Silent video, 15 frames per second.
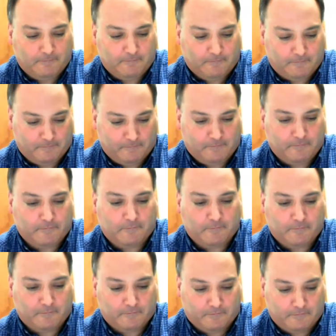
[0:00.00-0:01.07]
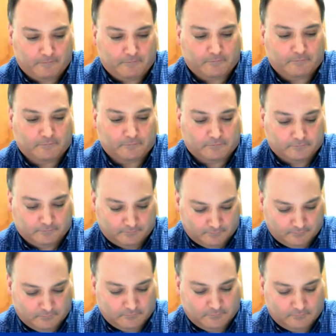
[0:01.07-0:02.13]

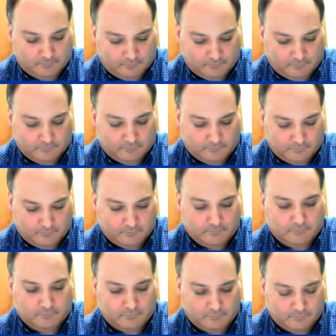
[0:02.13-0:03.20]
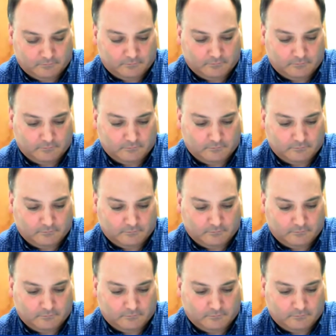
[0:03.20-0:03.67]
[no speech]